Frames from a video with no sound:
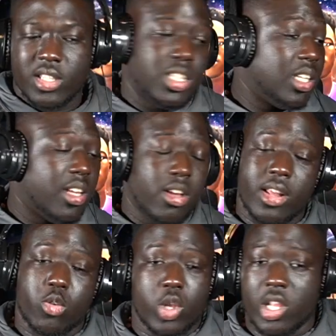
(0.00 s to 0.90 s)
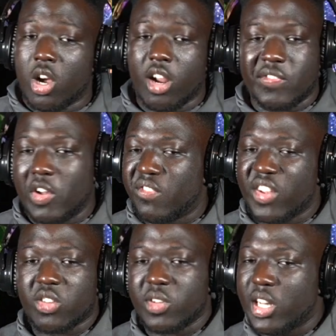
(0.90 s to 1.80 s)
Seton Hill had a really hard-fought
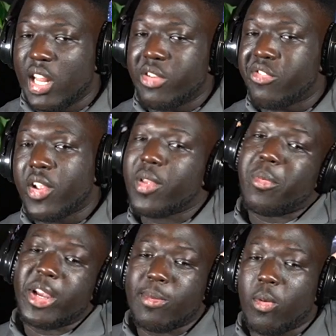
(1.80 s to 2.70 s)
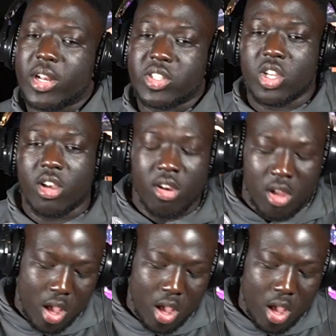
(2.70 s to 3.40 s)
victory today. I was very impressed by what I saw.